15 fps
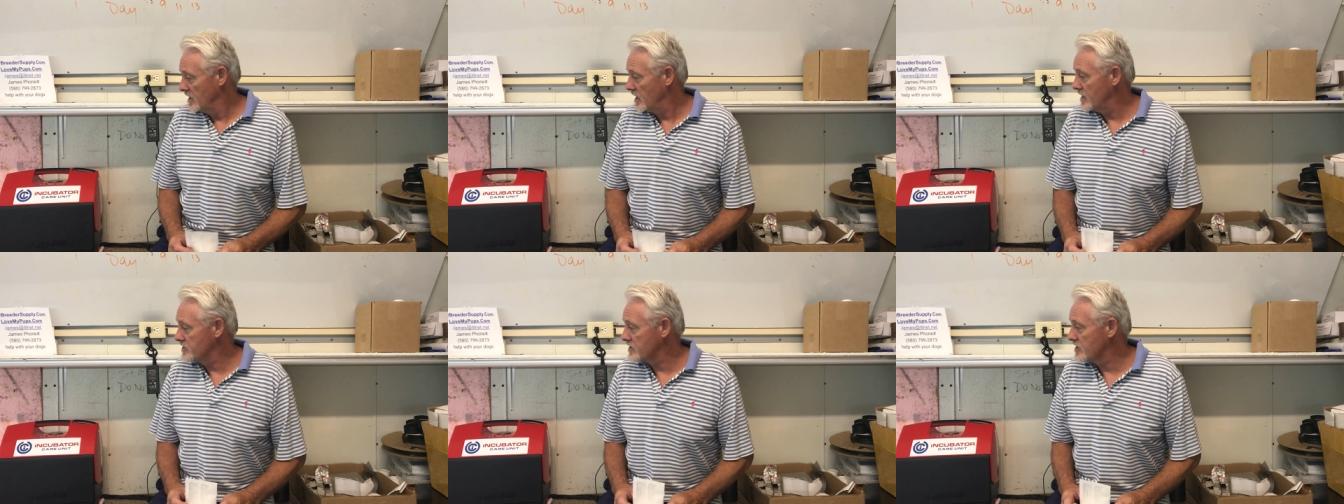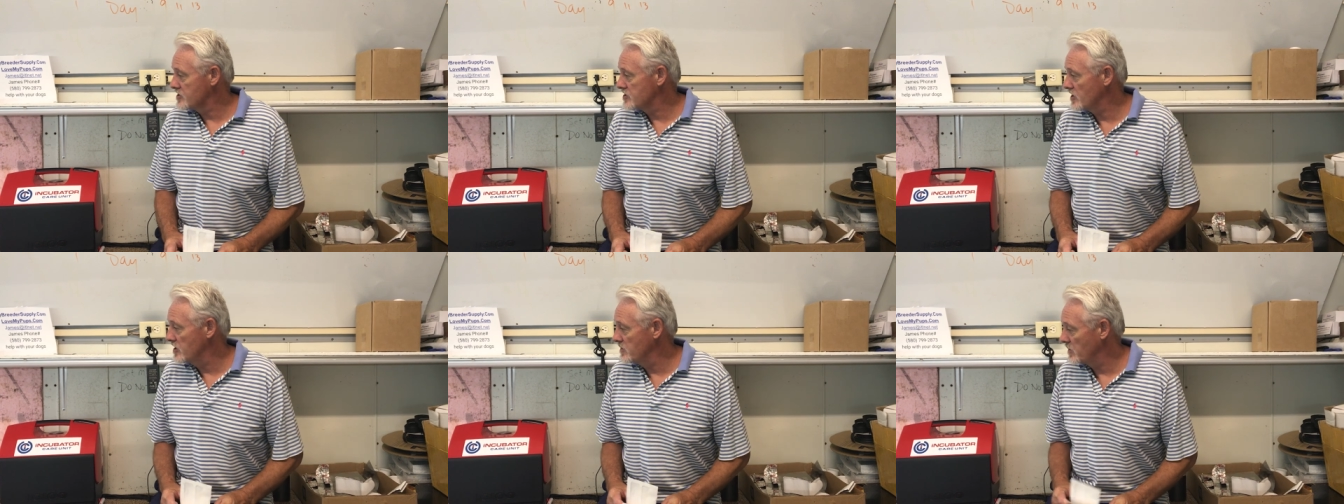I was going to
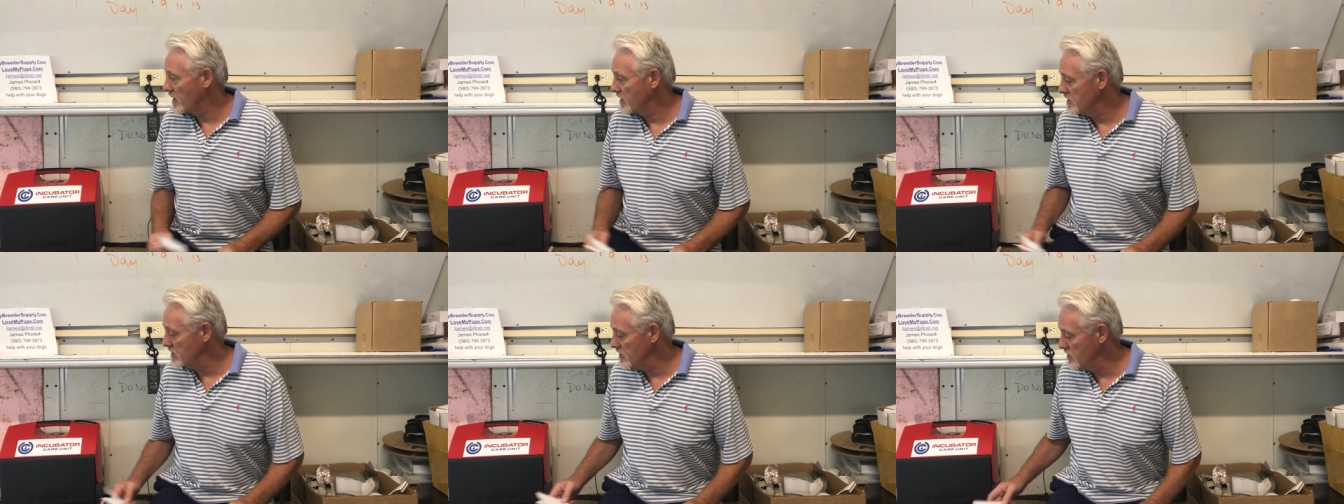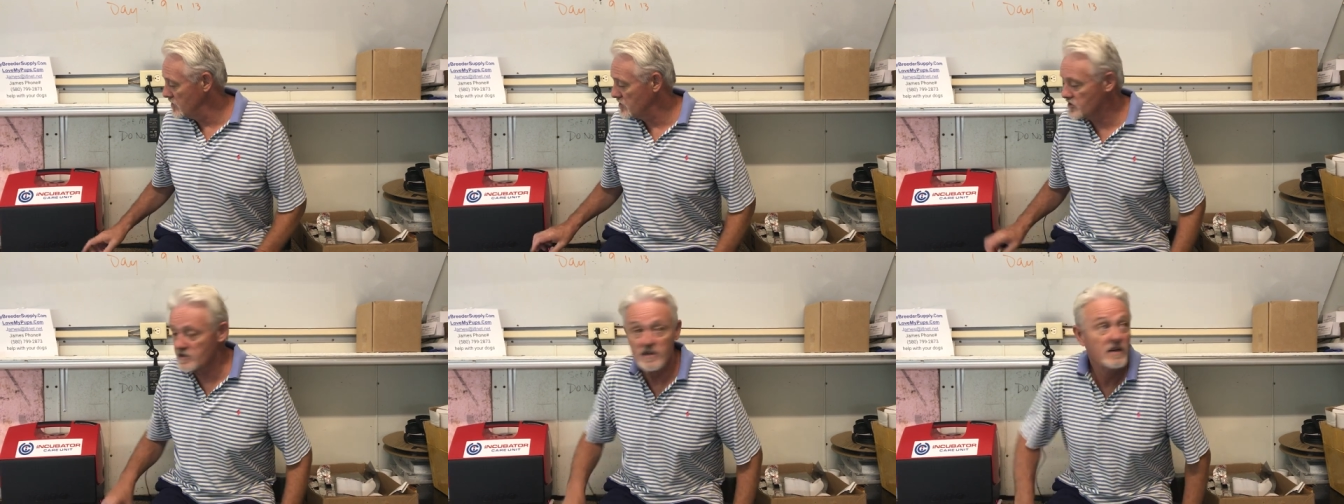show you what I
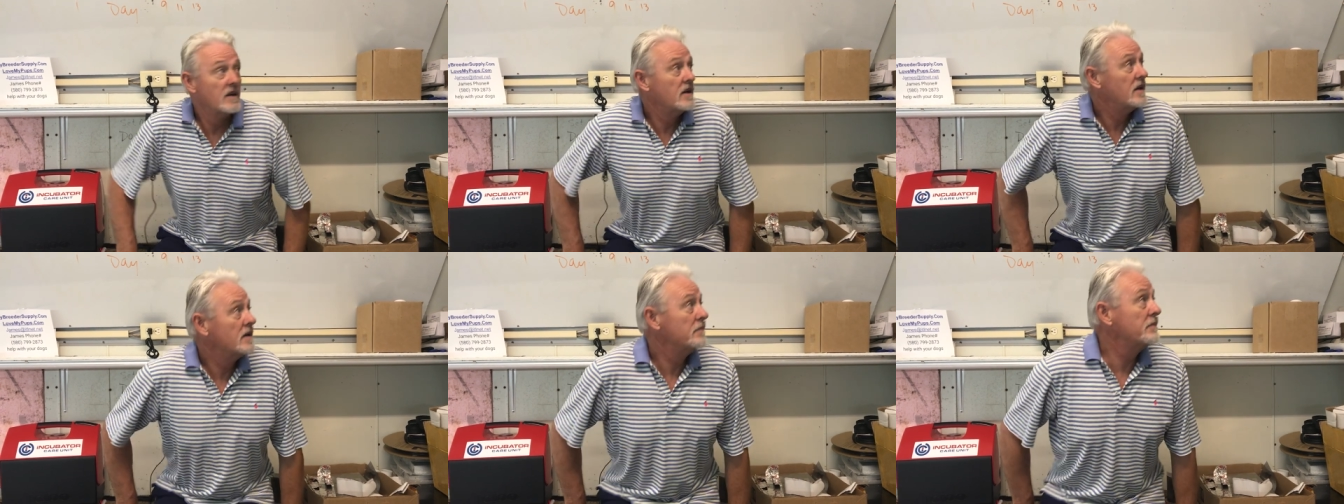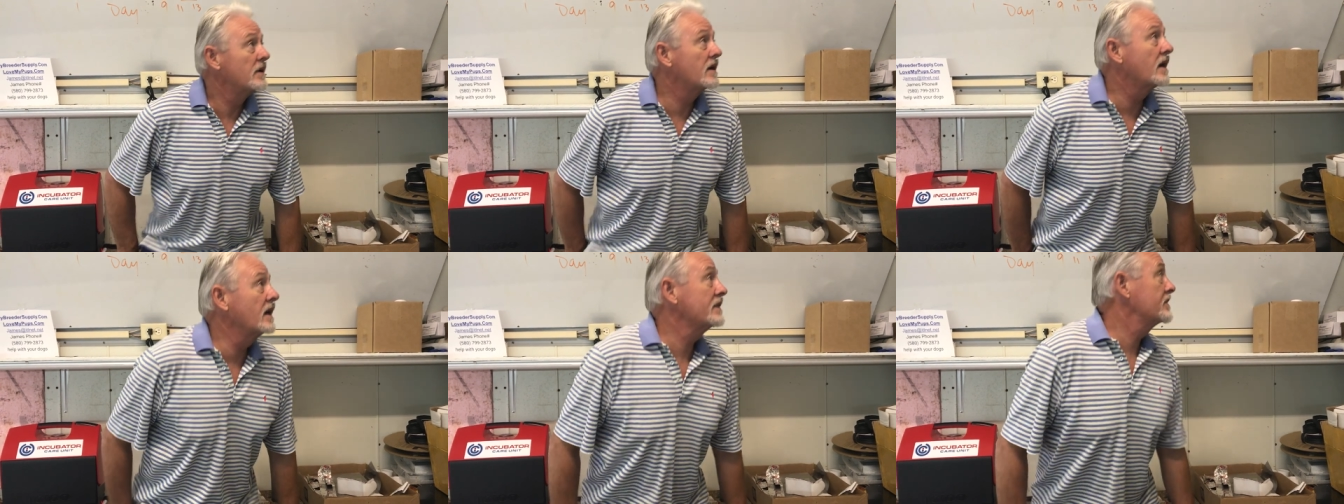use,
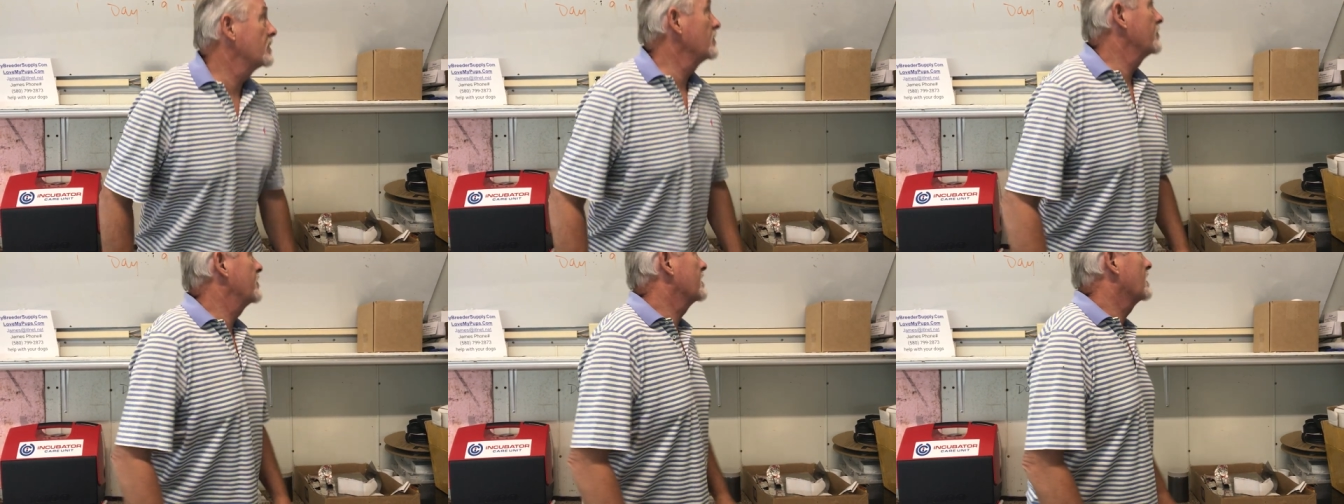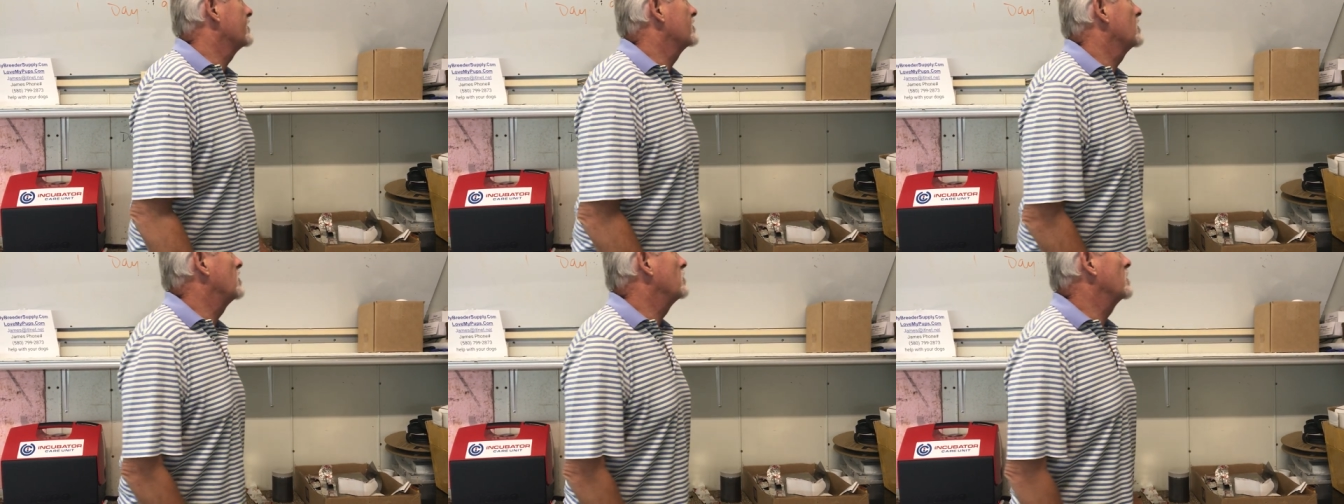but I don't think I've
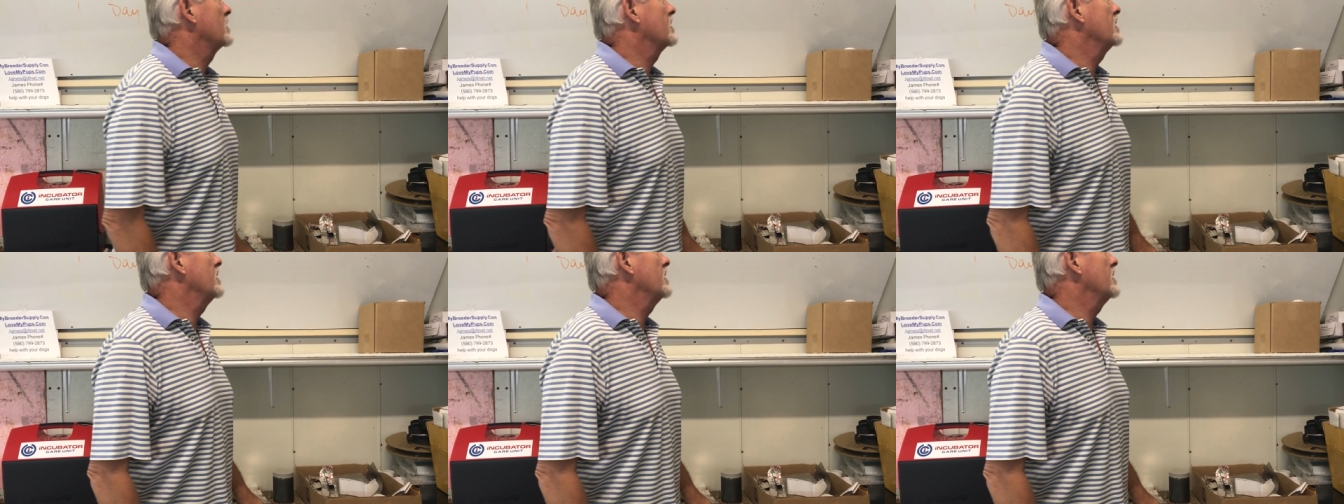got one